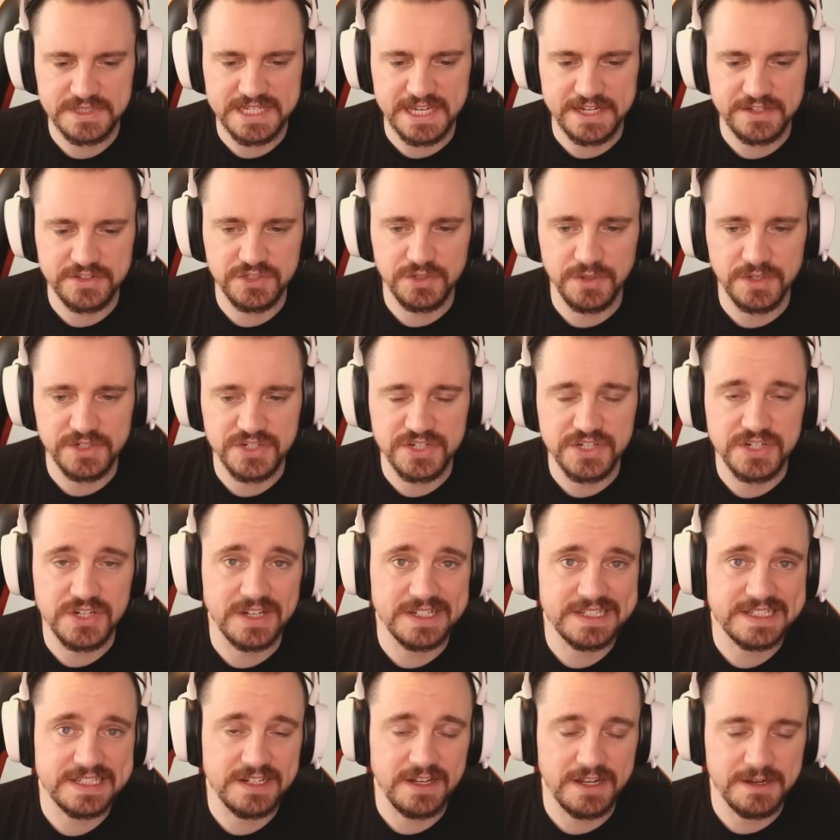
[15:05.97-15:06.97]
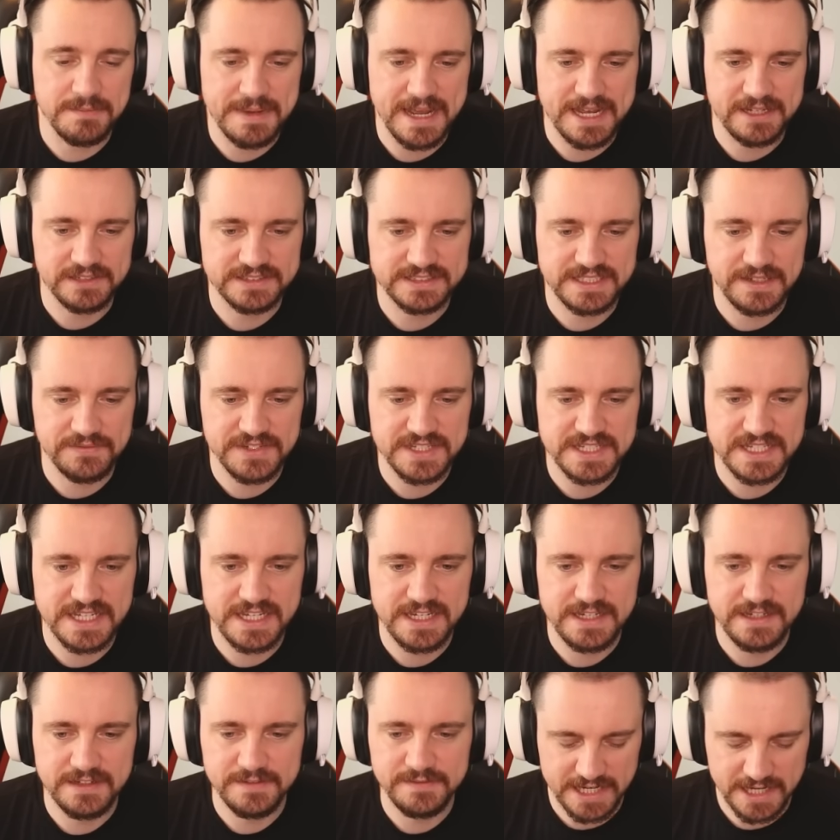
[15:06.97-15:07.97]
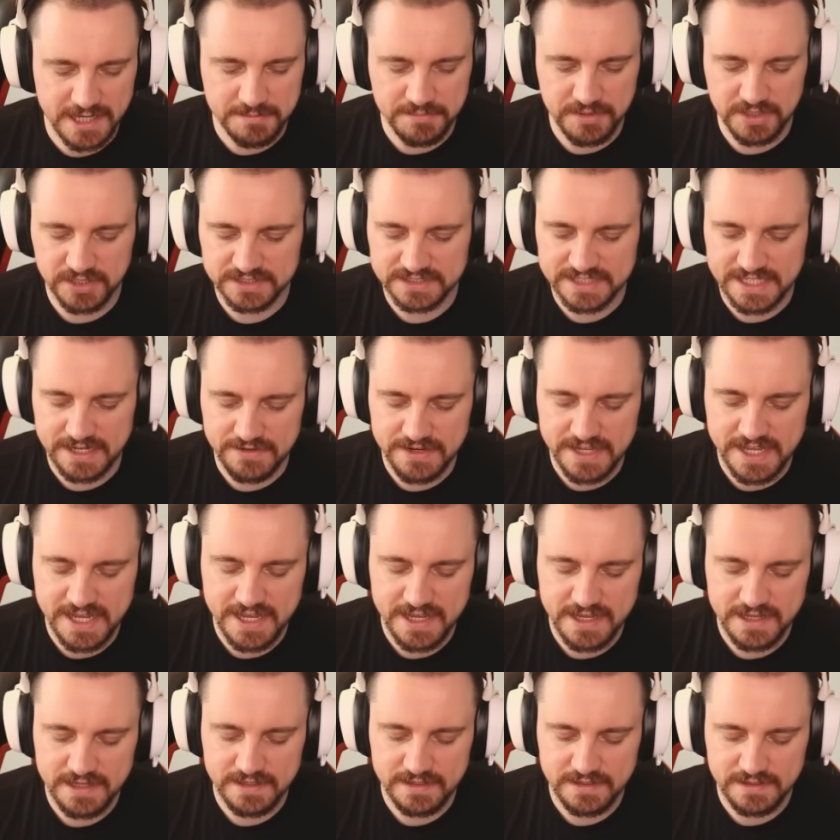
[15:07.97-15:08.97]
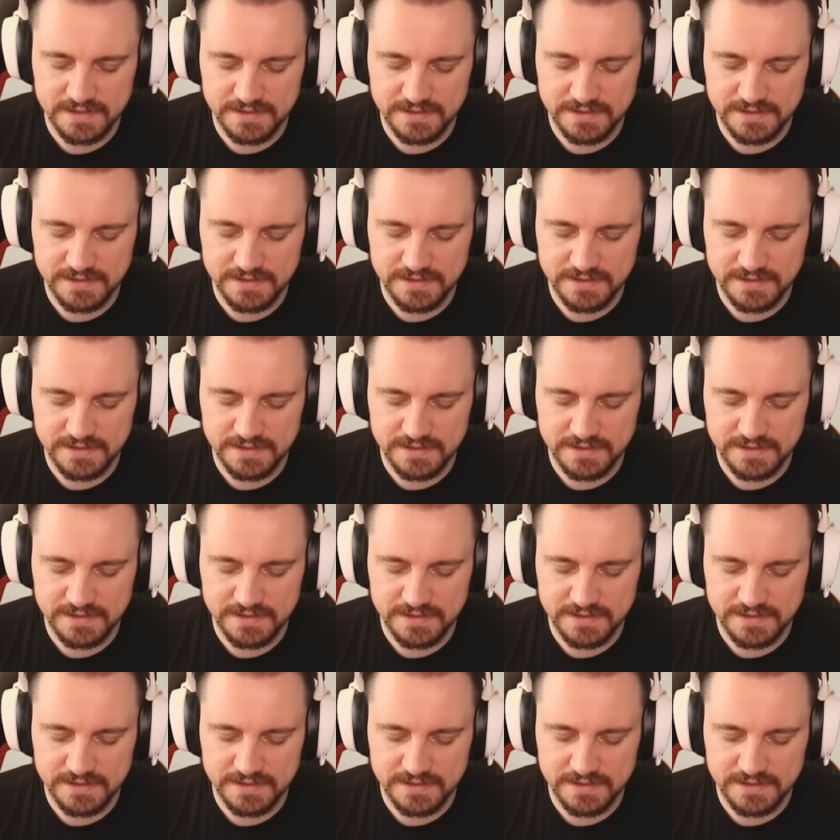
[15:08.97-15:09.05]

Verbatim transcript: If we take two hundred ninety-nine pounds seventy, put it in our box down here,